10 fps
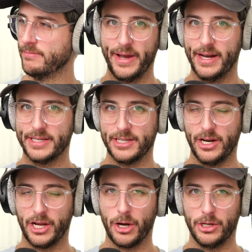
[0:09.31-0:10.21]

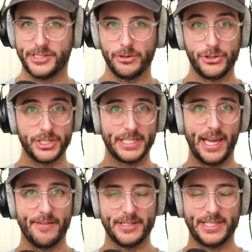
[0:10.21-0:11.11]
Panasonic also just
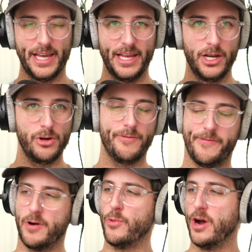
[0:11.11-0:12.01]
gave us a new
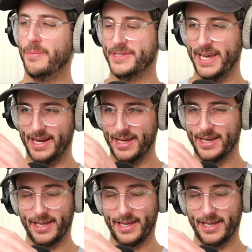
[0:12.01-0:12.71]
firmware update,